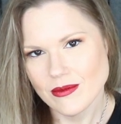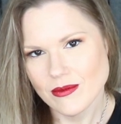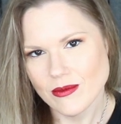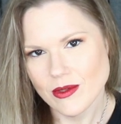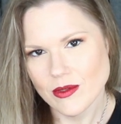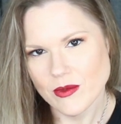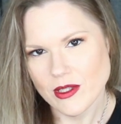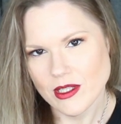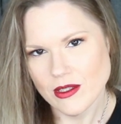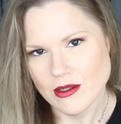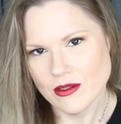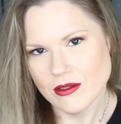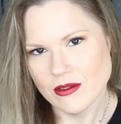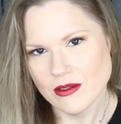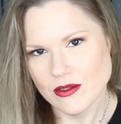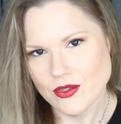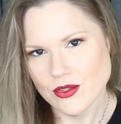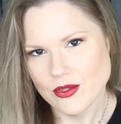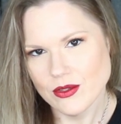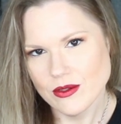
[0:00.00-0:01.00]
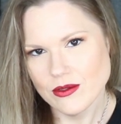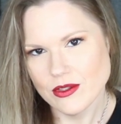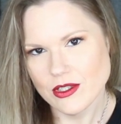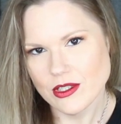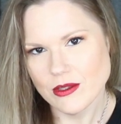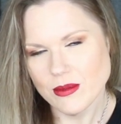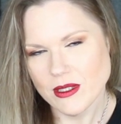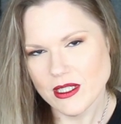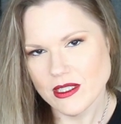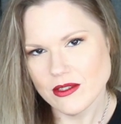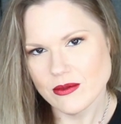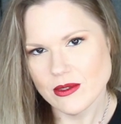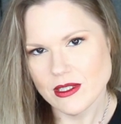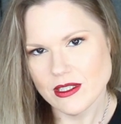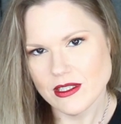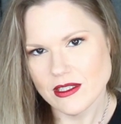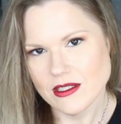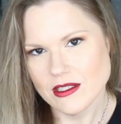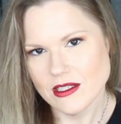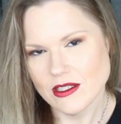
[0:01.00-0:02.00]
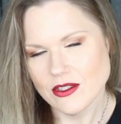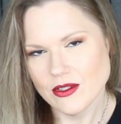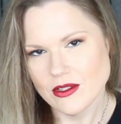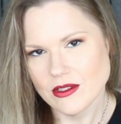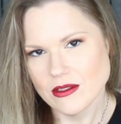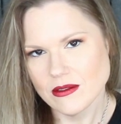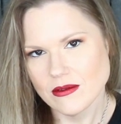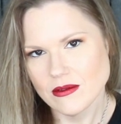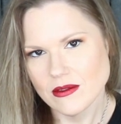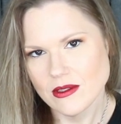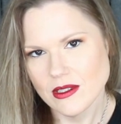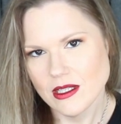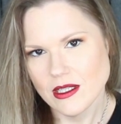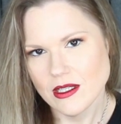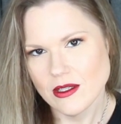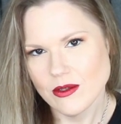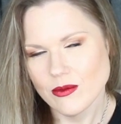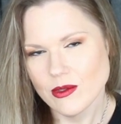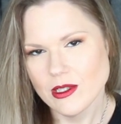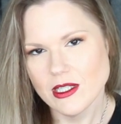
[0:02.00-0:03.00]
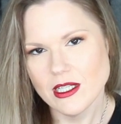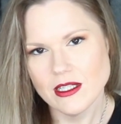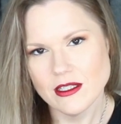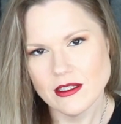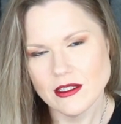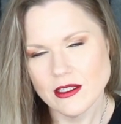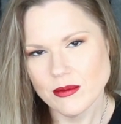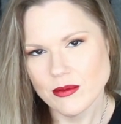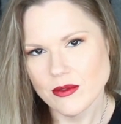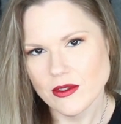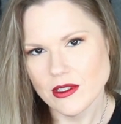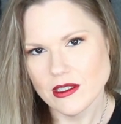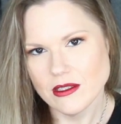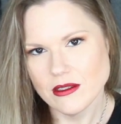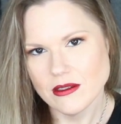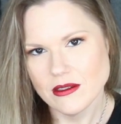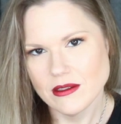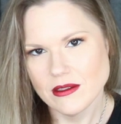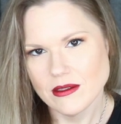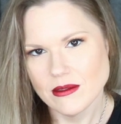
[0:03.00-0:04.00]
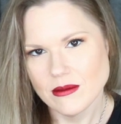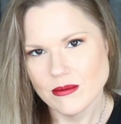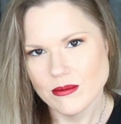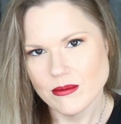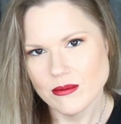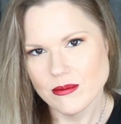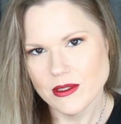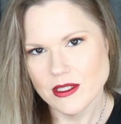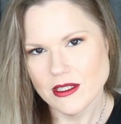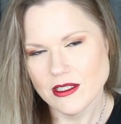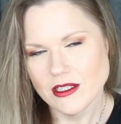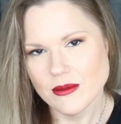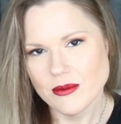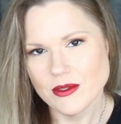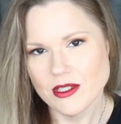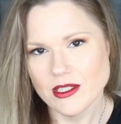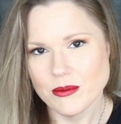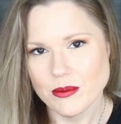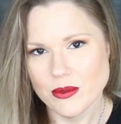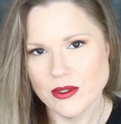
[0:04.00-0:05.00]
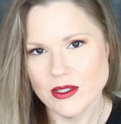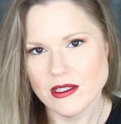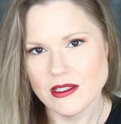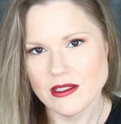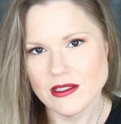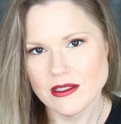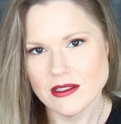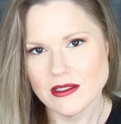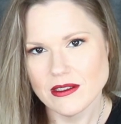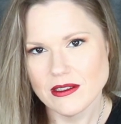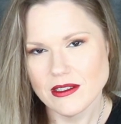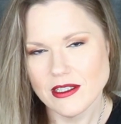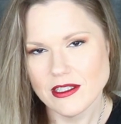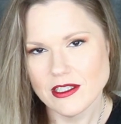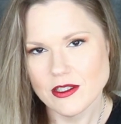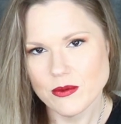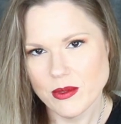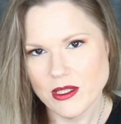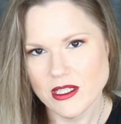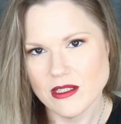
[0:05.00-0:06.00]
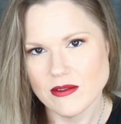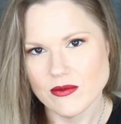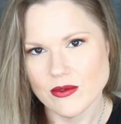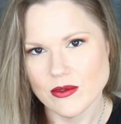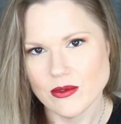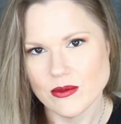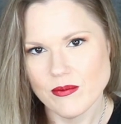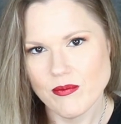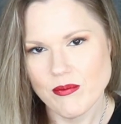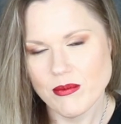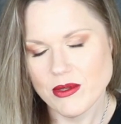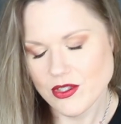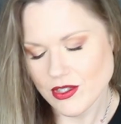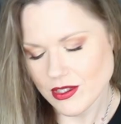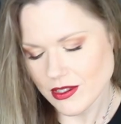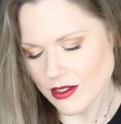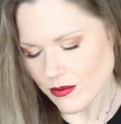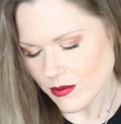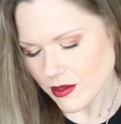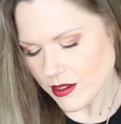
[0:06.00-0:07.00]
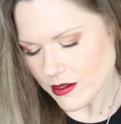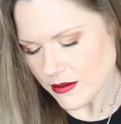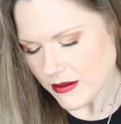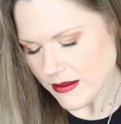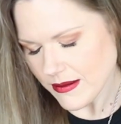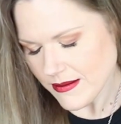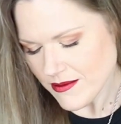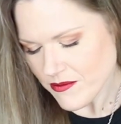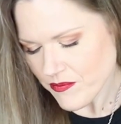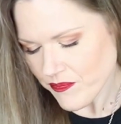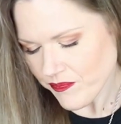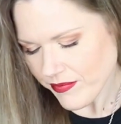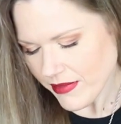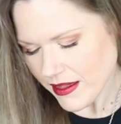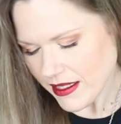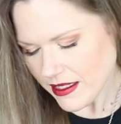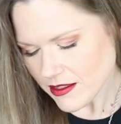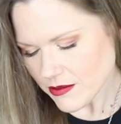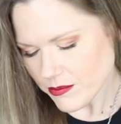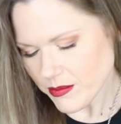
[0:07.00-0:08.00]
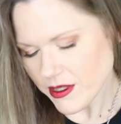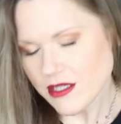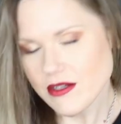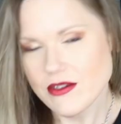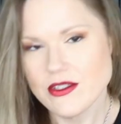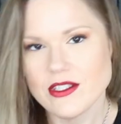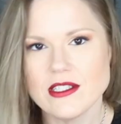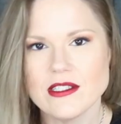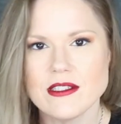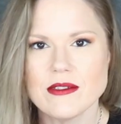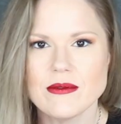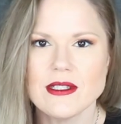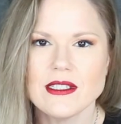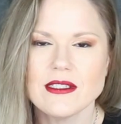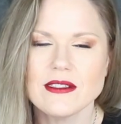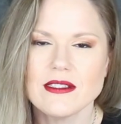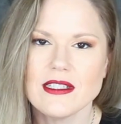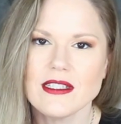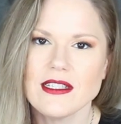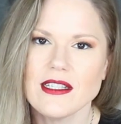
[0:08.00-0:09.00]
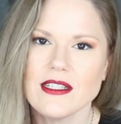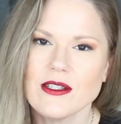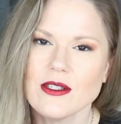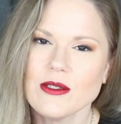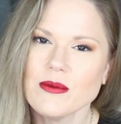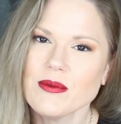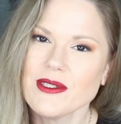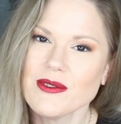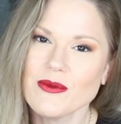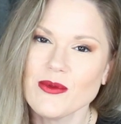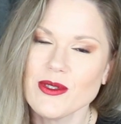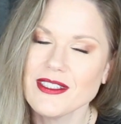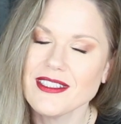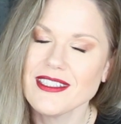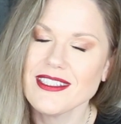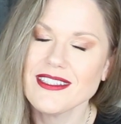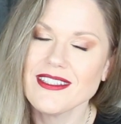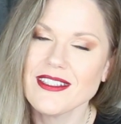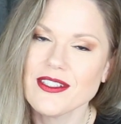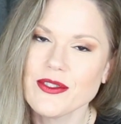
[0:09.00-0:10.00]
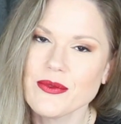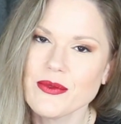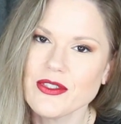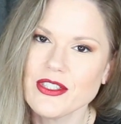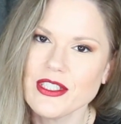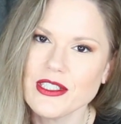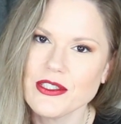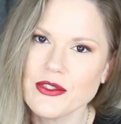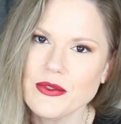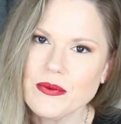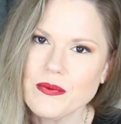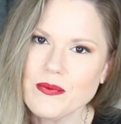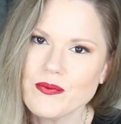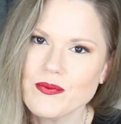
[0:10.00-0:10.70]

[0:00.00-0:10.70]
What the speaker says: When we honor our truths, our pathways, etc., we get an upgrade, but it comes at a price, and it's painful. But you know what? It's better sitting around thinking, hoping one day things will change.